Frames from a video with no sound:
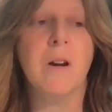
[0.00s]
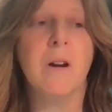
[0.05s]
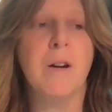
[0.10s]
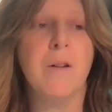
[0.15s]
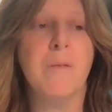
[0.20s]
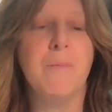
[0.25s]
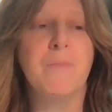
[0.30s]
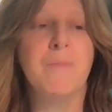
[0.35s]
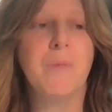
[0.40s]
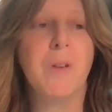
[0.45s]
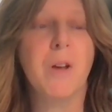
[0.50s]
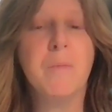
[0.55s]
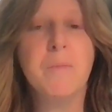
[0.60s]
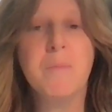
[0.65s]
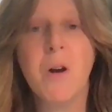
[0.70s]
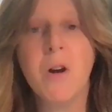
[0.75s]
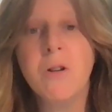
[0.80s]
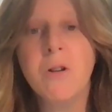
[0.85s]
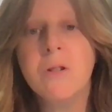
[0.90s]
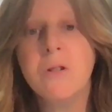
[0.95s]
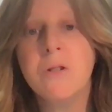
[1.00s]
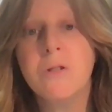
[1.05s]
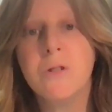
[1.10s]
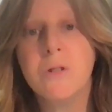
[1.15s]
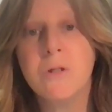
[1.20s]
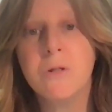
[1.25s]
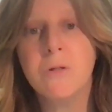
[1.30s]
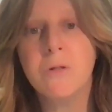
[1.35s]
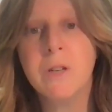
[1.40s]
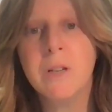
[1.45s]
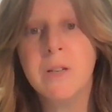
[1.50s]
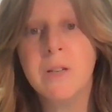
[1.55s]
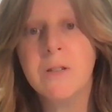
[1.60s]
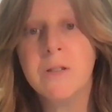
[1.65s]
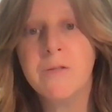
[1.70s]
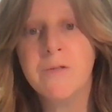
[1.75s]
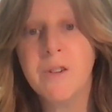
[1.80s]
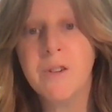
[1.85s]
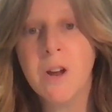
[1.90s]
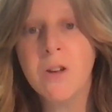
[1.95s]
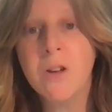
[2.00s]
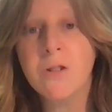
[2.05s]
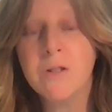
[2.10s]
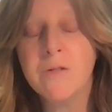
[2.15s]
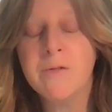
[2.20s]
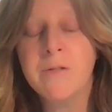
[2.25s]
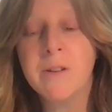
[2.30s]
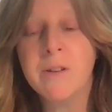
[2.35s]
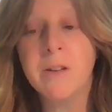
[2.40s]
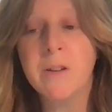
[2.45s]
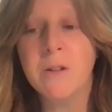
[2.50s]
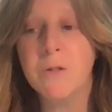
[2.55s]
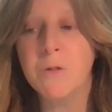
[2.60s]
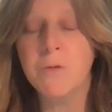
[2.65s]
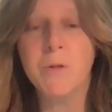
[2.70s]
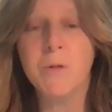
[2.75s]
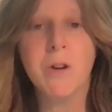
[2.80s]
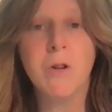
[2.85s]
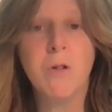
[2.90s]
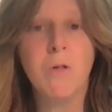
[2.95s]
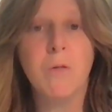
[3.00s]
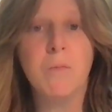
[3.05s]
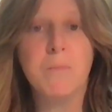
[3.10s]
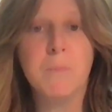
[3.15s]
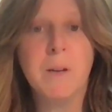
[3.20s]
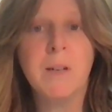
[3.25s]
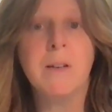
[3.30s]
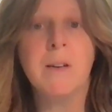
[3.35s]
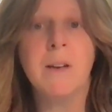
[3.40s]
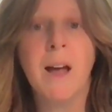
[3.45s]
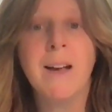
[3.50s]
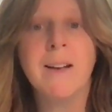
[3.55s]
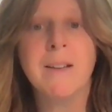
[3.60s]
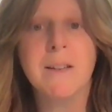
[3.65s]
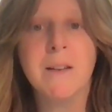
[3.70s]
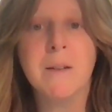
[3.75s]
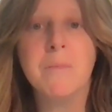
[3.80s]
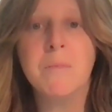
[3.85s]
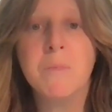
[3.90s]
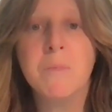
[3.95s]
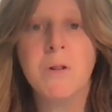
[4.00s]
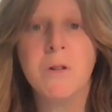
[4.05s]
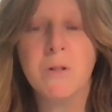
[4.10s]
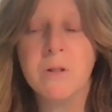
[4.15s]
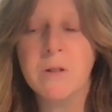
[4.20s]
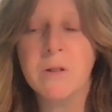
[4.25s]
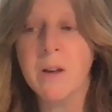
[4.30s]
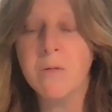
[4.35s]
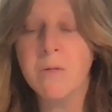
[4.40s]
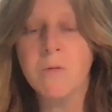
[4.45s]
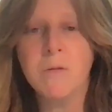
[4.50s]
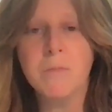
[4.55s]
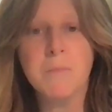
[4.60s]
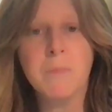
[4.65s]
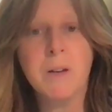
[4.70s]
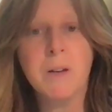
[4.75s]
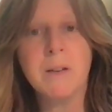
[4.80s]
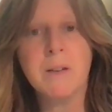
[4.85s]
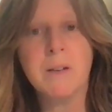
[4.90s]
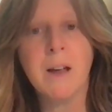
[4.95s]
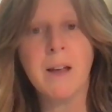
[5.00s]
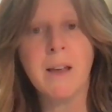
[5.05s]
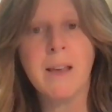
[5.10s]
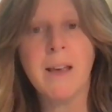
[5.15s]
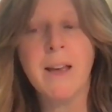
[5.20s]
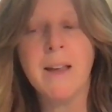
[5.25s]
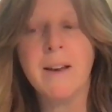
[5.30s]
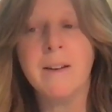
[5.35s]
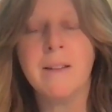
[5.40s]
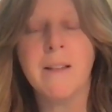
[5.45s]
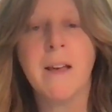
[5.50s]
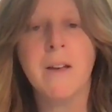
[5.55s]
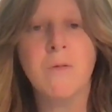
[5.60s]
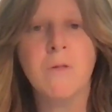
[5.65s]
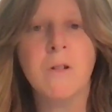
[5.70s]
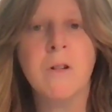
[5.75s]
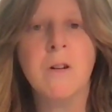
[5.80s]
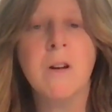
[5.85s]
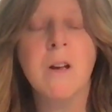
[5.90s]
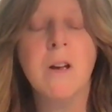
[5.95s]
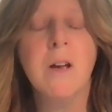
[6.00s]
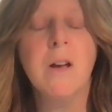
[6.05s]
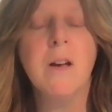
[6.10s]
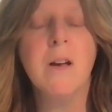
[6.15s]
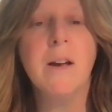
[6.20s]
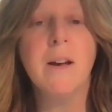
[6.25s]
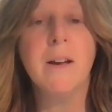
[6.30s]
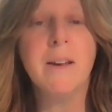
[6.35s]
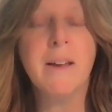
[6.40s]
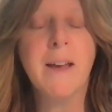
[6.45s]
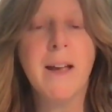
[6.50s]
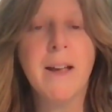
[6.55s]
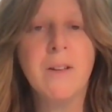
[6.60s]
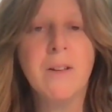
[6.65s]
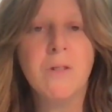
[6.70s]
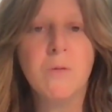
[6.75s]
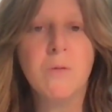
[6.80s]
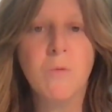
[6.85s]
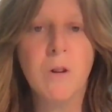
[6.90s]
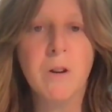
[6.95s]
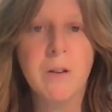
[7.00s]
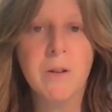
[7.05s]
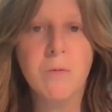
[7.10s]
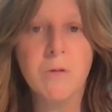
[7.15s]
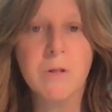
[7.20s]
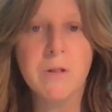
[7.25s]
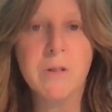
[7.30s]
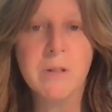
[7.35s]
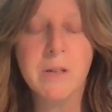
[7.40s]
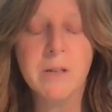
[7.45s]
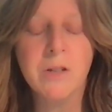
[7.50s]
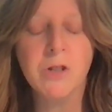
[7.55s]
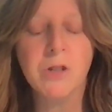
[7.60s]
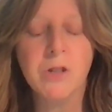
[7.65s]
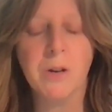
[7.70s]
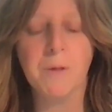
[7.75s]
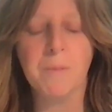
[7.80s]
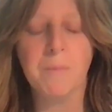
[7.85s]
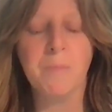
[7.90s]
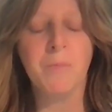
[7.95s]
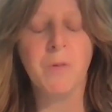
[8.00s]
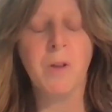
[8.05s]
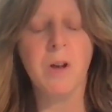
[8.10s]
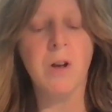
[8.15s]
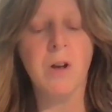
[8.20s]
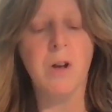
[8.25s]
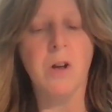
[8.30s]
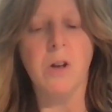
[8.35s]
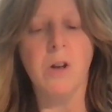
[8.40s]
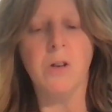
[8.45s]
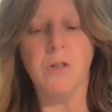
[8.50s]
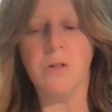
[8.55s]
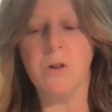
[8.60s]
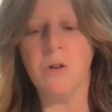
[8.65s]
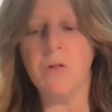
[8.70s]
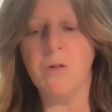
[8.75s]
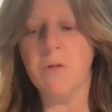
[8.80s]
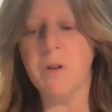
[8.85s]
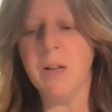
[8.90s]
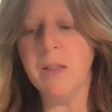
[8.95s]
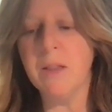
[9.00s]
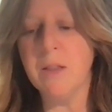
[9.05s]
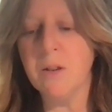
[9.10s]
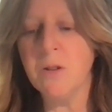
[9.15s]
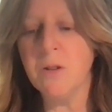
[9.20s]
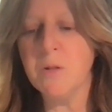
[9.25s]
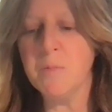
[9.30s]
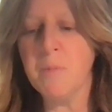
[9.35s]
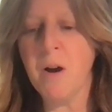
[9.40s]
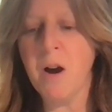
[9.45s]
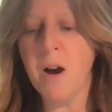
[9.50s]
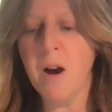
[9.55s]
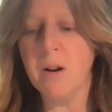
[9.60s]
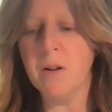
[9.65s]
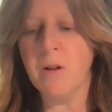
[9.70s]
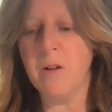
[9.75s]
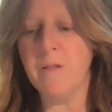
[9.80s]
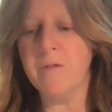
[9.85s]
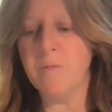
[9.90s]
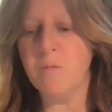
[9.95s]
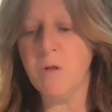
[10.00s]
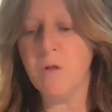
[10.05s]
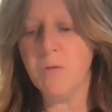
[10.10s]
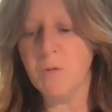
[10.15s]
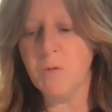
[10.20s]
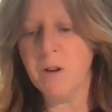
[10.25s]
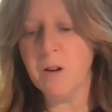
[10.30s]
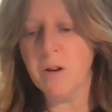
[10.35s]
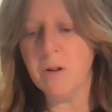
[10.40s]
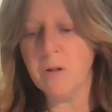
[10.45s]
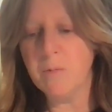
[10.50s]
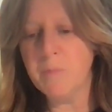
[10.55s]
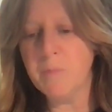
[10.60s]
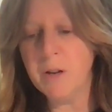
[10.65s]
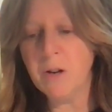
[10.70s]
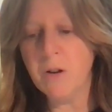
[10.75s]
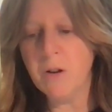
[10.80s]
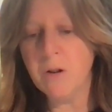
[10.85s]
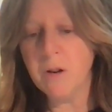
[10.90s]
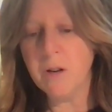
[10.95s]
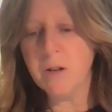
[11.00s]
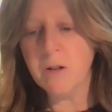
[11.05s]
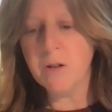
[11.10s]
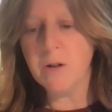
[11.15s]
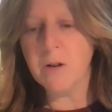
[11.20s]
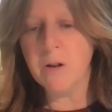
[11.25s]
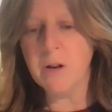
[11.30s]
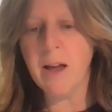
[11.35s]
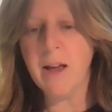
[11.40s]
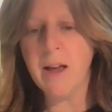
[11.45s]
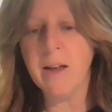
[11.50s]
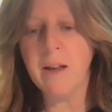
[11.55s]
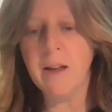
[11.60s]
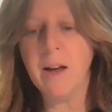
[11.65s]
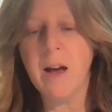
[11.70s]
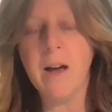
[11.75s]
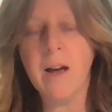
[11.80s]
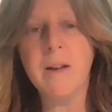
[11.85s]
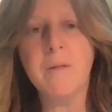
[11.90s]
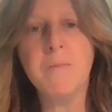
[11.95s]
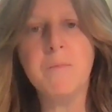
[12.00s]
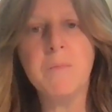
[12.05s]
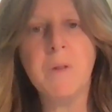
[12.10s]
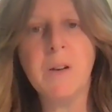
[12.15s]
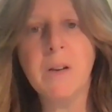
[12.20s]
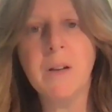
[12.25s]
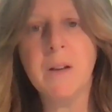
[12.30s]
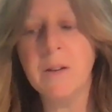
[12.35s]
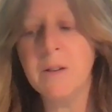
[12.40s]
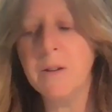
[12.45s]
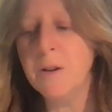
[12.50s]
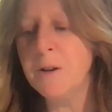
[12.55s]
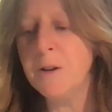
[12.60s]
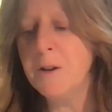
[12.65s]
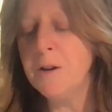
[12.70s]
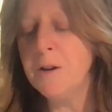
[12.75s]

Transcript: opponents to his philosophy, who we call Mitnagdim, because they were mitnaged, they were against what he was teaching. So in this part of what we're going to be learning today, Chaim Miller